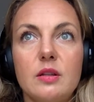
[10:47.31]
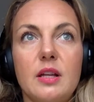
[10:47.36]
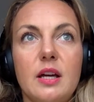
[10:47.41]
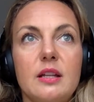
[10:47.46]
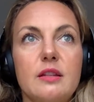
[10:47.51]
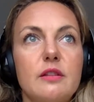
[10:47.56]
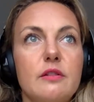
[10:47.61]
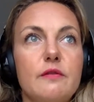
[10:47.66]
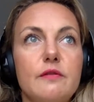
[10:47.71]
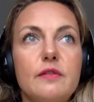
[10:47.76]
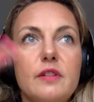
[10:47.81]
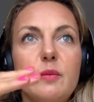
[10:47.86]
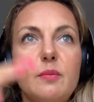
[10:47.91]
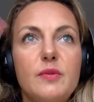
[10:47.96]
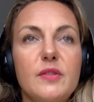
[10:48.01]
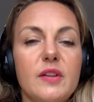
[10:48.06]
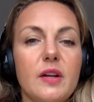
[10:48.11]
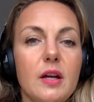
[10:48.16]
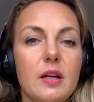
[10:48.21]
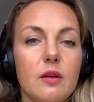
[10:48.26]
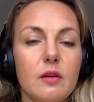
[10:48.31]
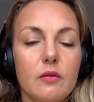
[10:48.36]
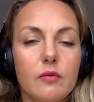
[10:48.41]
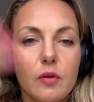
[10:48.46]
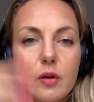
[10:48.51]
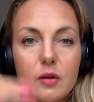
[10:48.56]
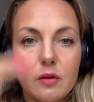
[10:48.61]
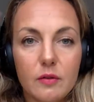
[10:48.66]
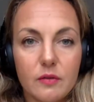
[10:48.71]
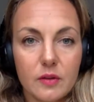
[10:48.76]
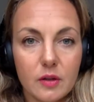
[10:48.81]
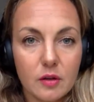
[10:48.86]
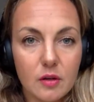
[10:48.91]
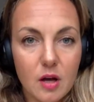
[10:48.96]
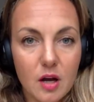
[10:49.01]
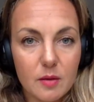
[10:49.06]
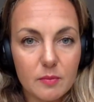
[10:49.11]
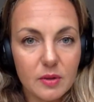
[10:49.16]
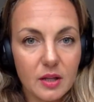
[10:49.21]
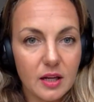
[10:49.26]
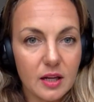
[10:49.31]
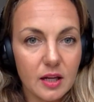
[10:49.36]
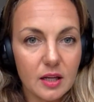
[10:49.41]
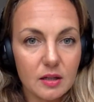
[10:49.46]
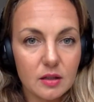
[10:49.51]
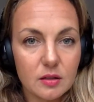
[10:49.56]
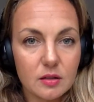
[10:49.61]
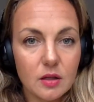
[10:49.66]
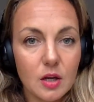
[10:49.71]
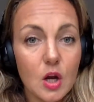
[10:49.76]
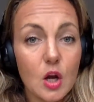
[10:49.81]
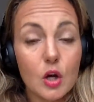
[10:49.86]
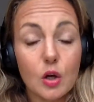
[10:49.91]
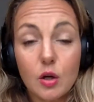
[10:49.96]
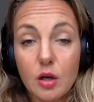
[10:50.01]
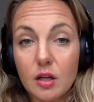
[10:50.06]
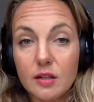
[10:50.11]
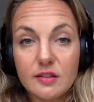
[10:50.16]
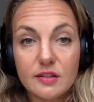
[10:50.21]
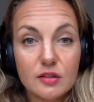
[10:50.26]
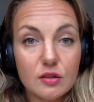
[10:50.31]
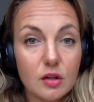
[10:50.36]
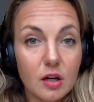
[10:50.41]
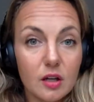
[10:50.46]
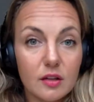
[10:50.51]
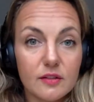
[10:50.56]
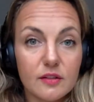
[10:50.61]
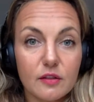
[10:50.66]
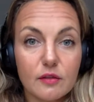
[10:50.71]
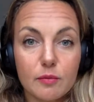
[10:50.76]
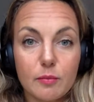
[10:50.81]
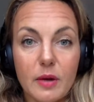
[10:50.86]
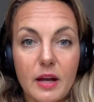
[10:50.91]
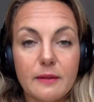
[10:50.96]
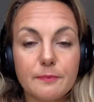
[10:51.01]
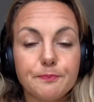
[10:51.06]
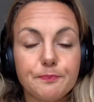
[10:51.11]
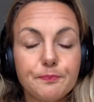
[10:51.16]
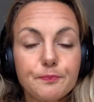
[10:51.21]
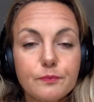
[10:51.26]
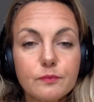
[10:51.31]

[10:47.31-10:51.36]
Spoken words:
that the flip side of all of the complicated constructs of my